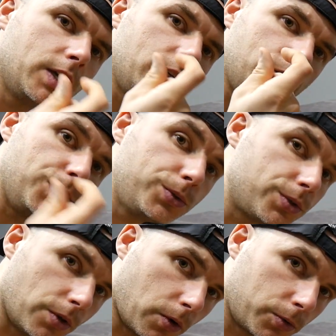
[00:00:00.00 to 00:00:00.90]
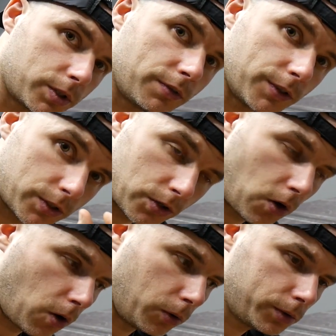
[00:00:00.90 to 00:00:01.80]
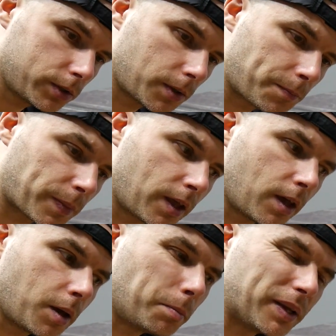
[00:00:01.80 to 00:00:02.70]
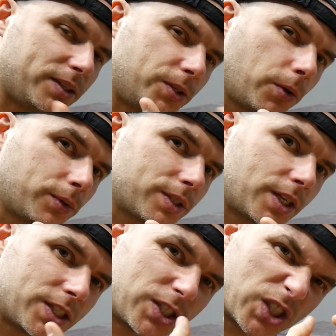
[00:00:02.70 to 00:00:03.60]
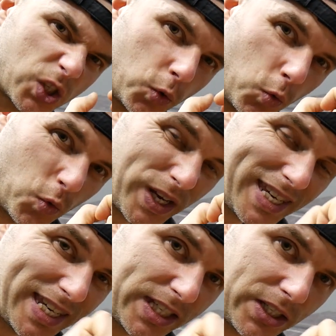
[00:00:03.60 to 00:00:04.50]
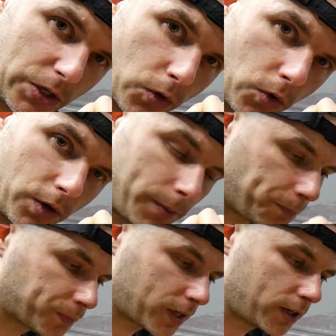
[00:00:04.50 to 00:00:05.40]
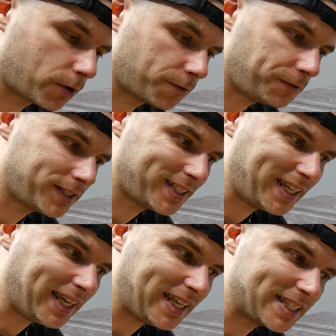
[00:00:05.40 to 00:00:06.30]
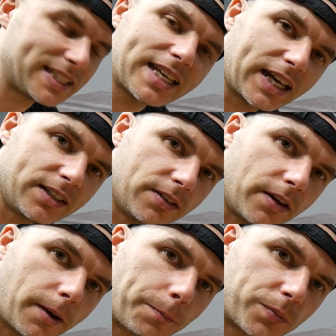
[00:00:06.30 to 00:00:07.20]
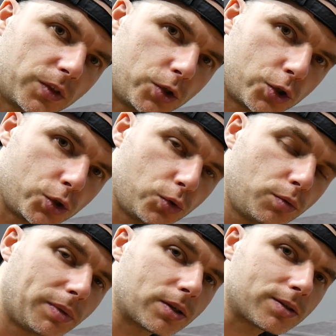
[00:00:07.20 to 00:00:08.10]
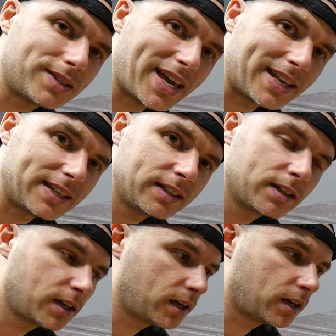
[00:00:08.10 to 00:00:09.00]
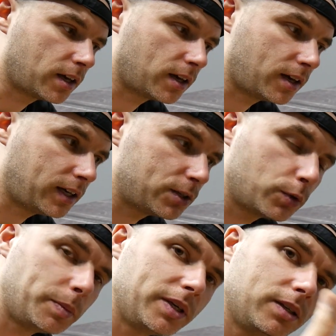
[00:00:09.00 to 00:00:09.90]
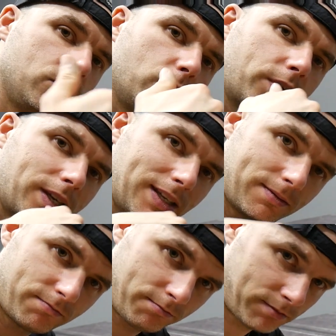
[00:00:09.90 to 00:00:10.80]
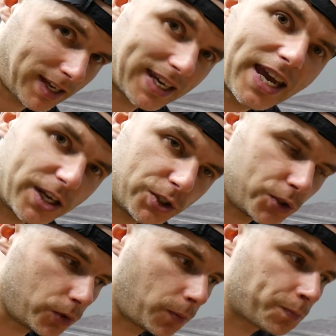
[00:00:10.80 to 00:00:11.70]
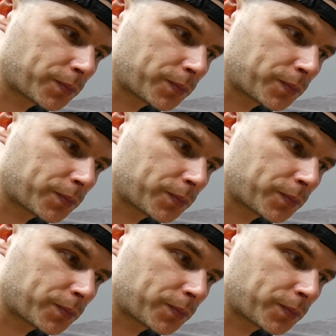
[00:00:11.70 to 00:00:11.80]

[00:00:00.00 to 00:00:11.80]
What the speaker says: use those if it's cold, but don't squeeze your feet inside the shoe, because then it will be working against you,